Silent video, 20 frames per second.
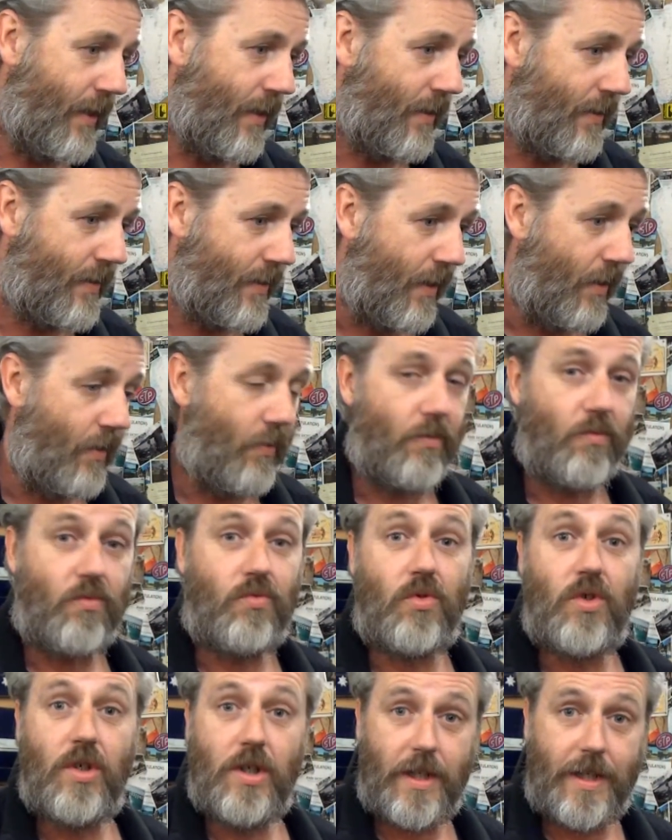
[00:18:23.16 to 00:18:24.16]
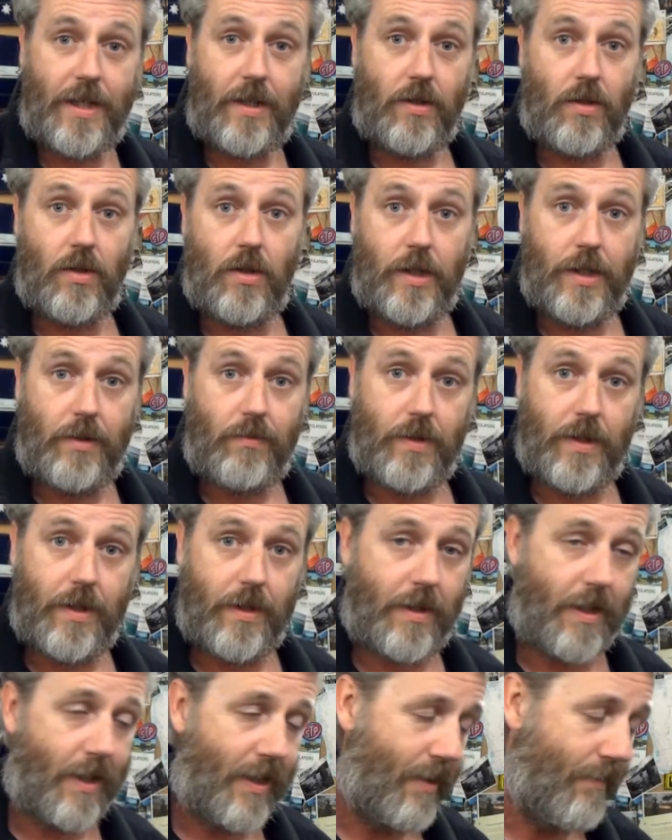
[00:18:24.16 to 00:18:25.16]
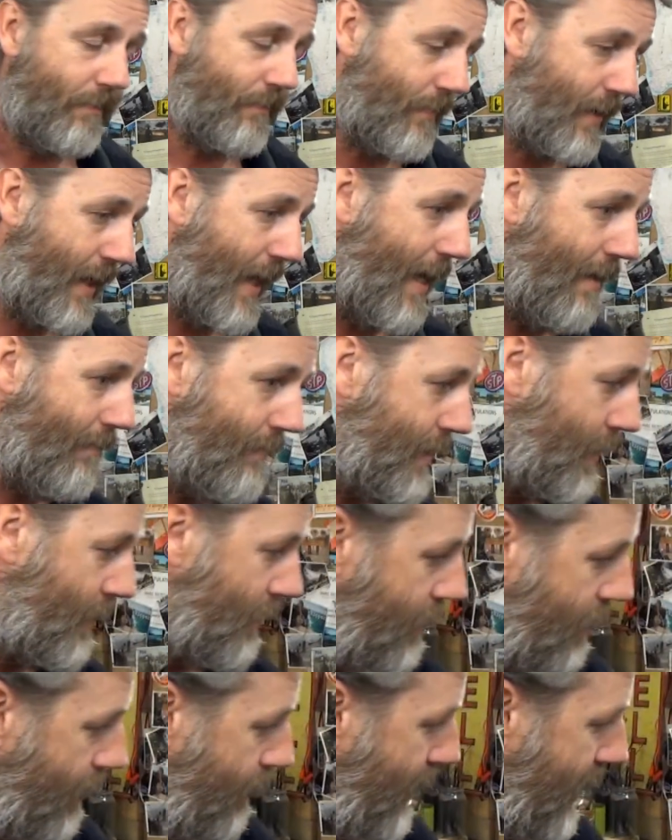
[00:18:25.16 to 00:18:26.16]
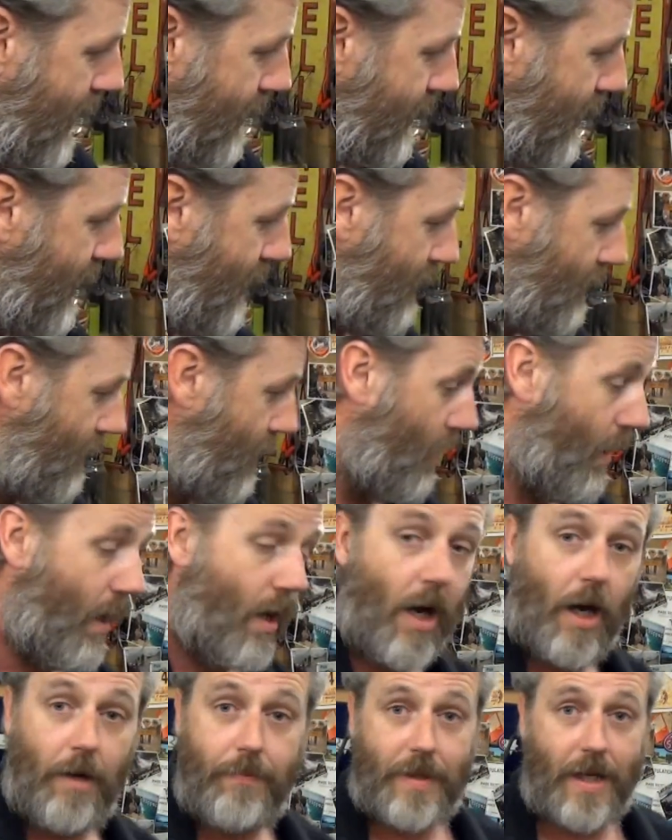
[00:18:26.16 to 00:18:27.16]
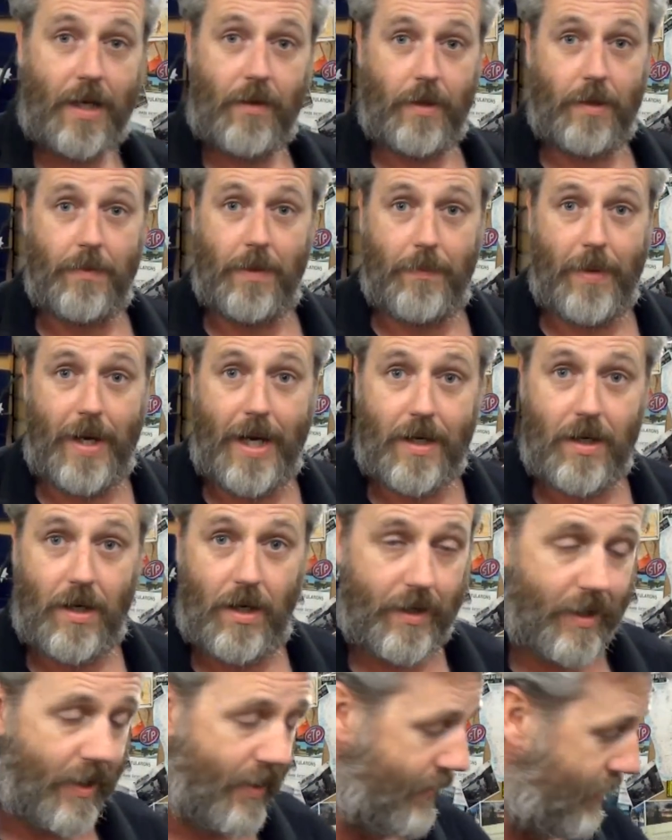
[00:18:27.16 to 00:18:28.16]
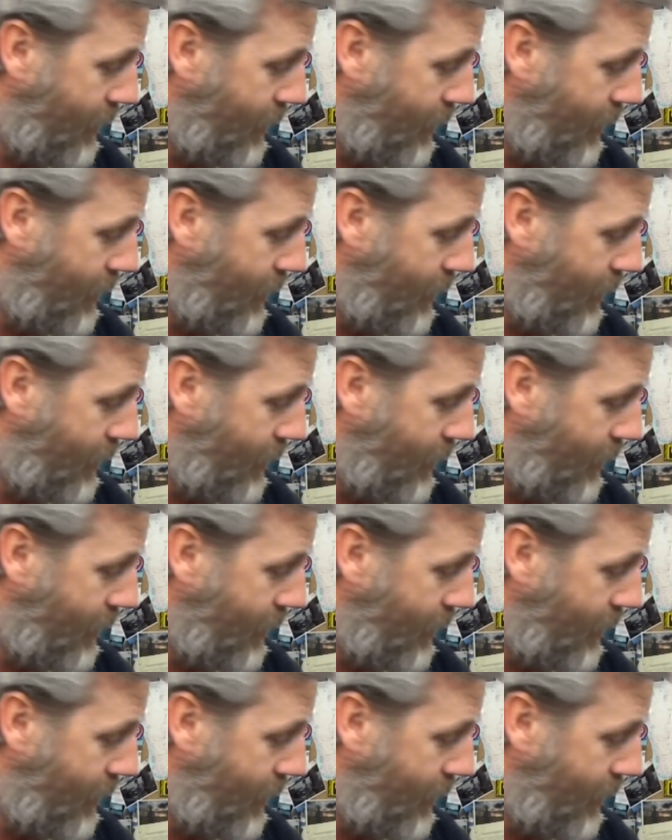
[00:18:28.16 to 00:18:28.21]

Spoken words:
so really annoyed with Camzilla about that. I hope they ring me back, I don't